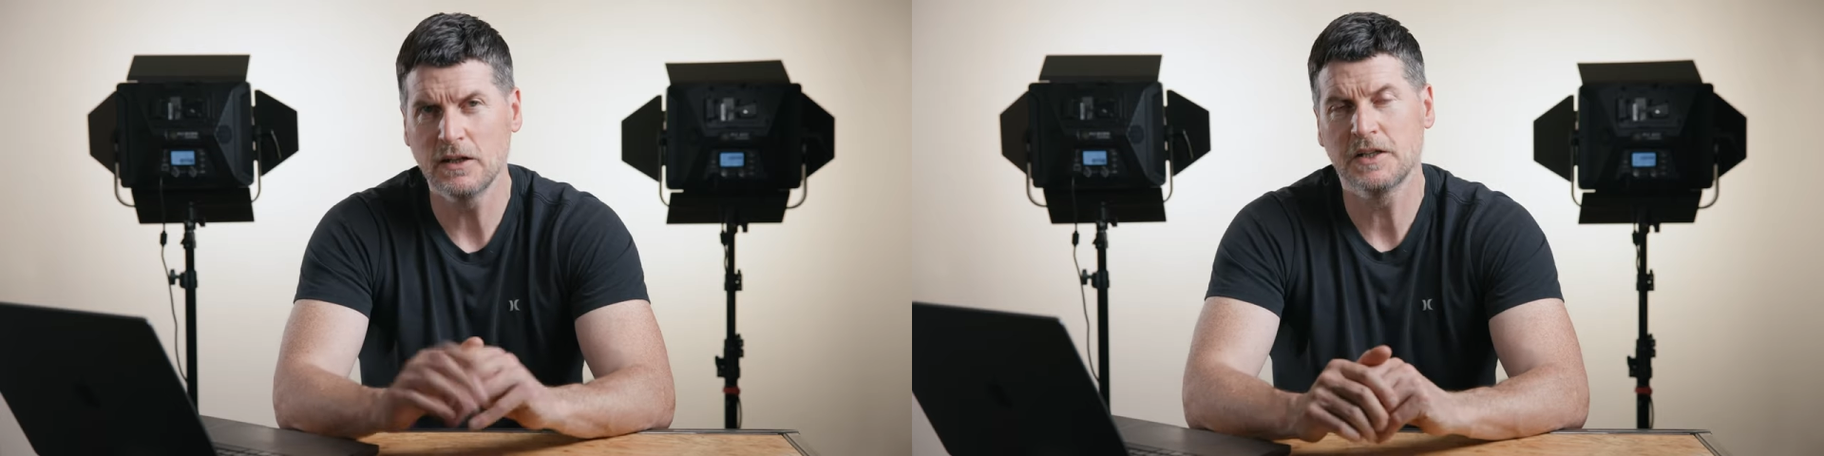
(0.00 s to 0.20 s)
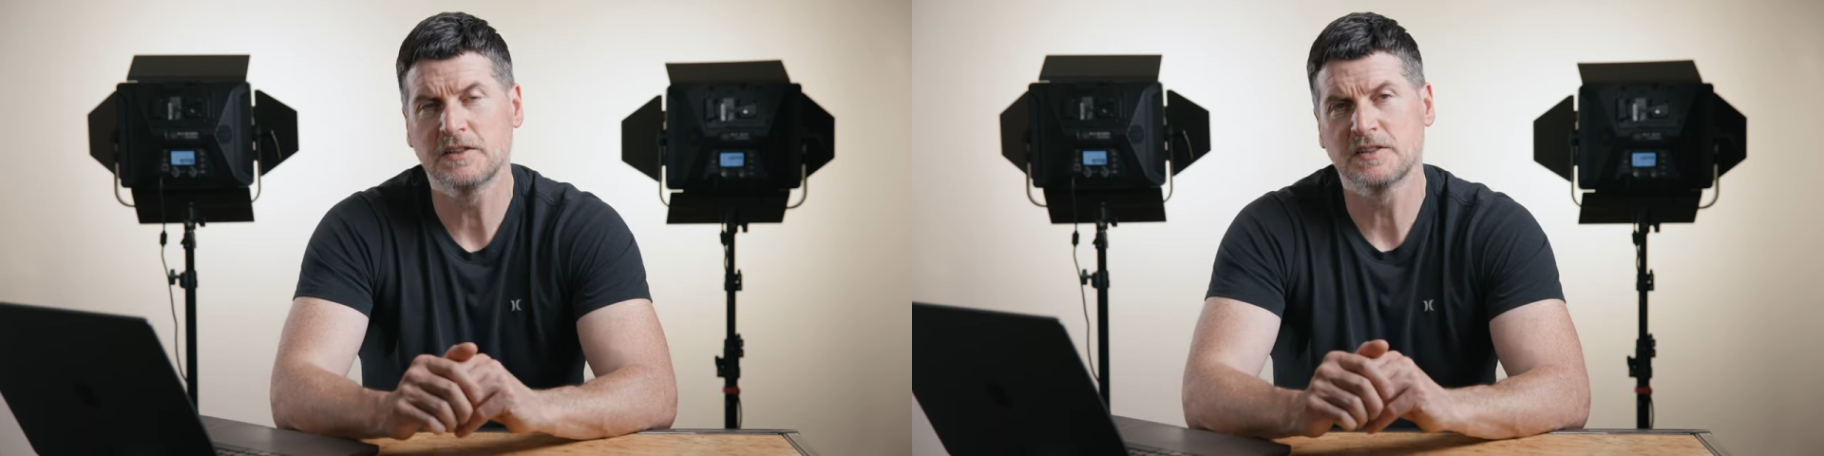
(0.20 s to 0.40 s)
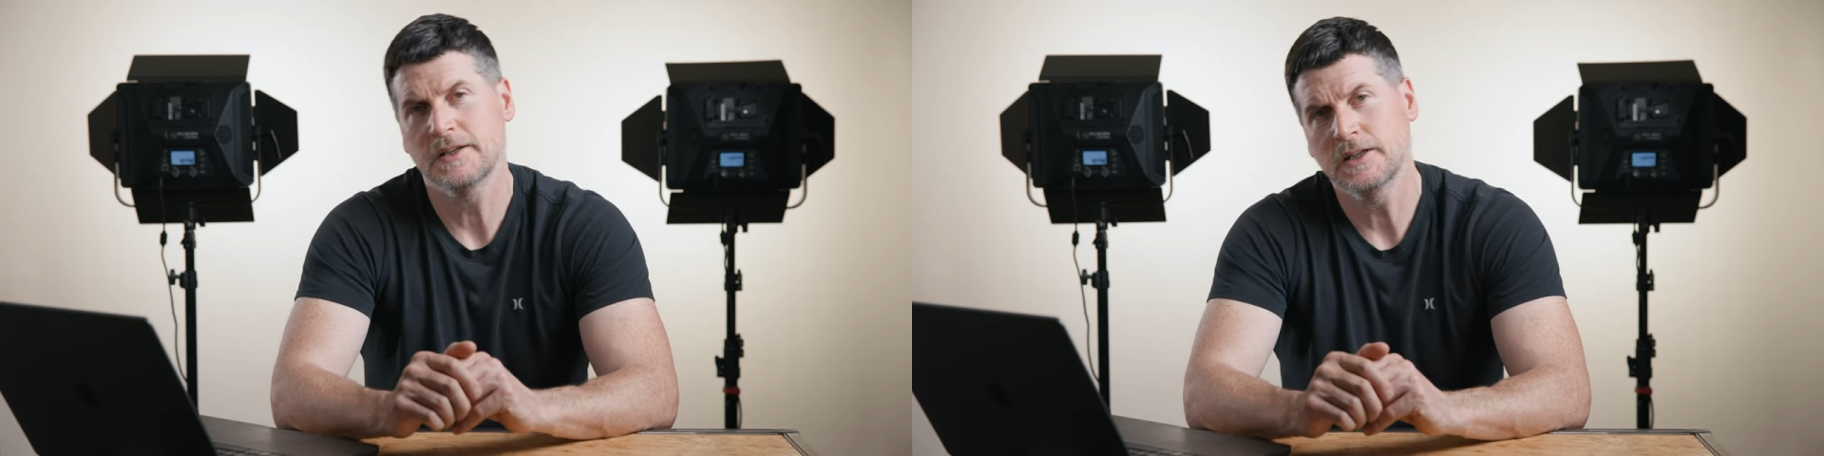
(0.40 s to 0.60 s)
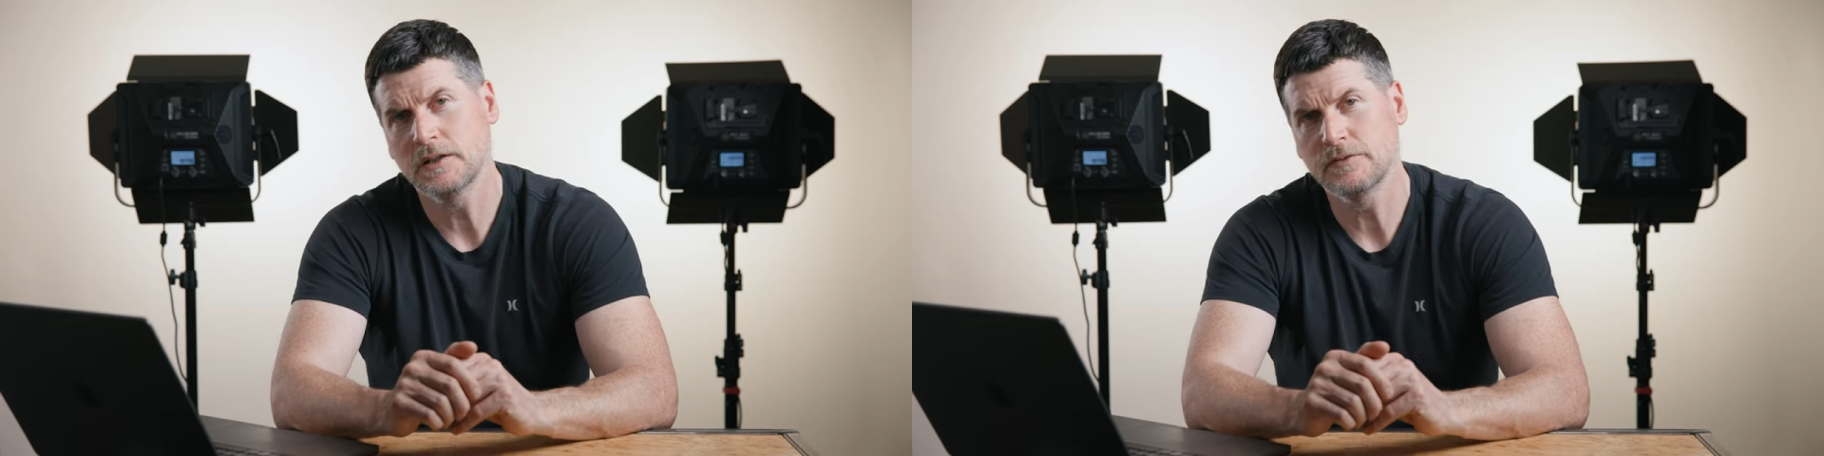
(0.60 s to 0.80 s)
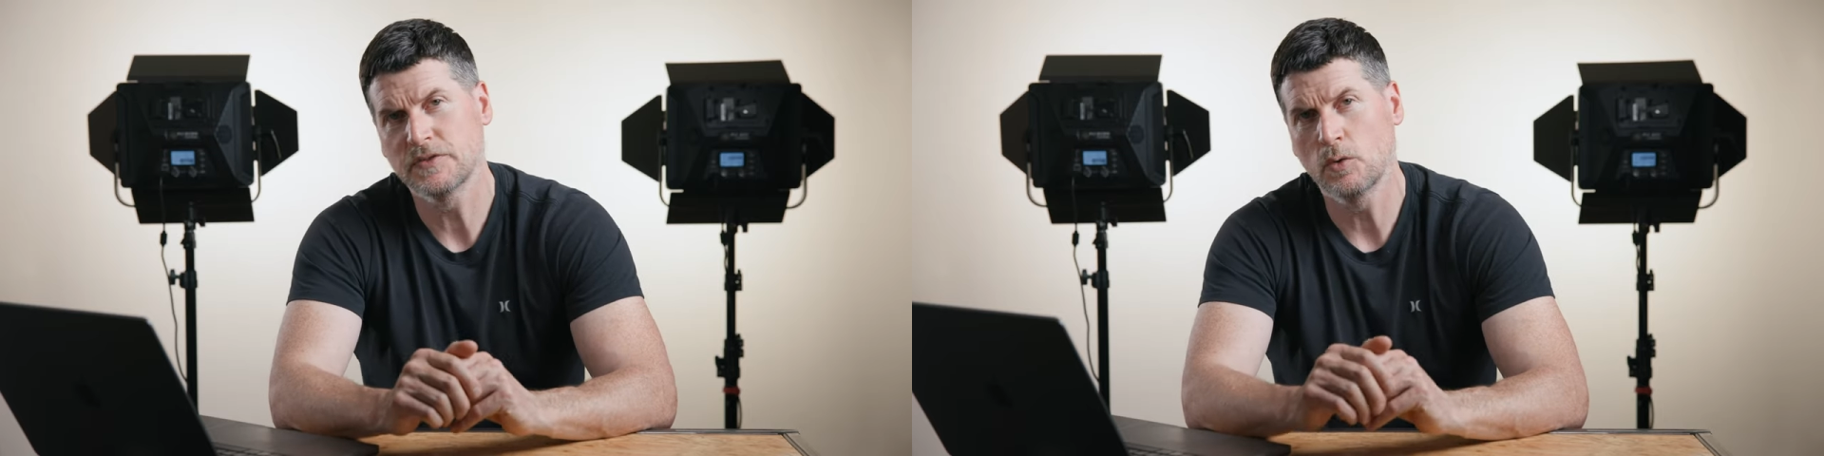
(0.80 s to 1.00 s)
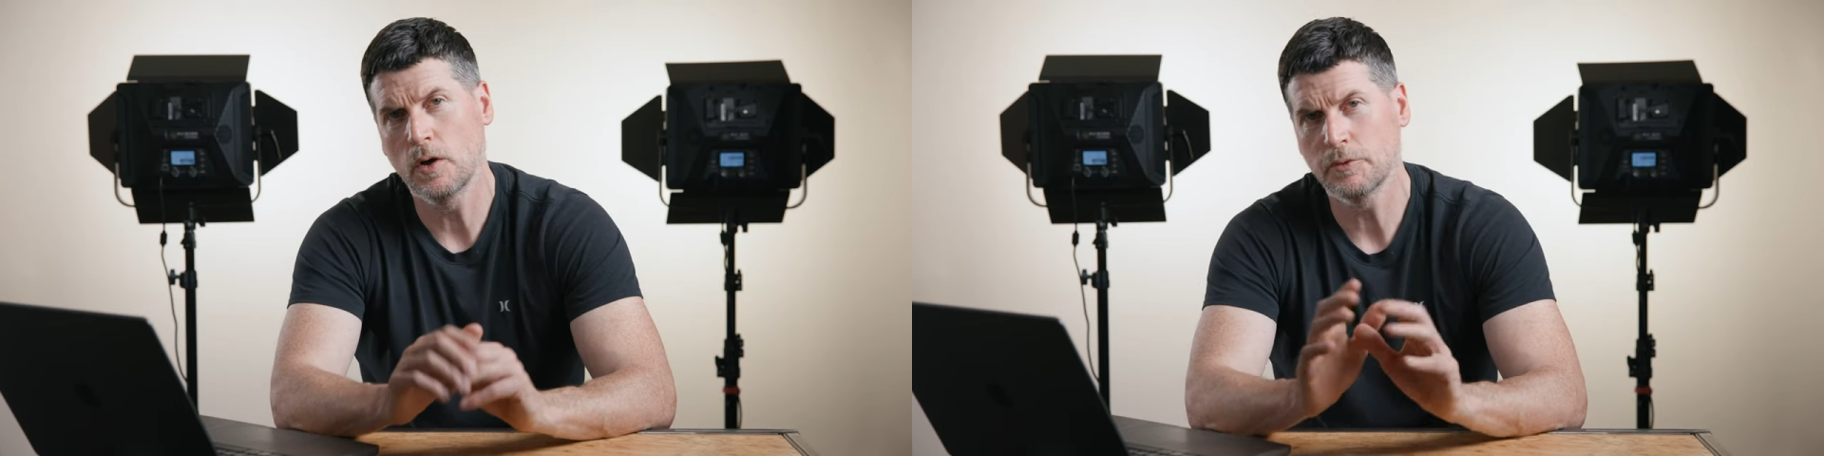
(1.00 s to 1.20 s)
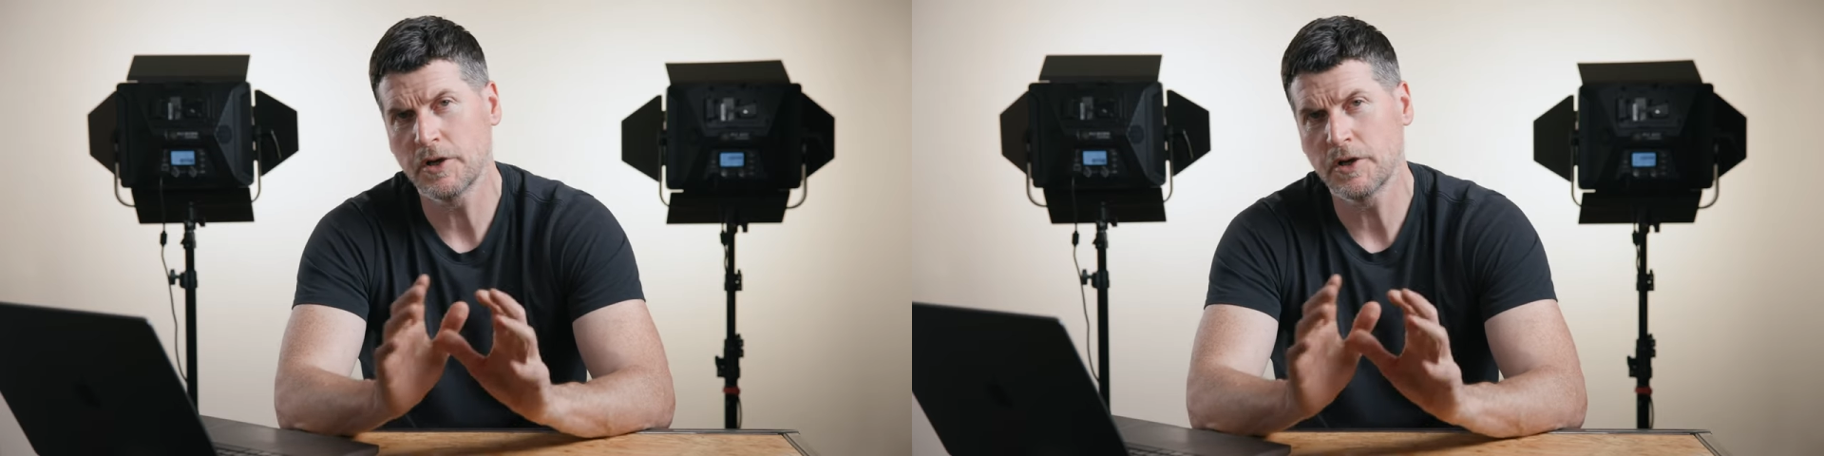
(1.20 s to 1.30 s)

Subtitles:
lights to have, so I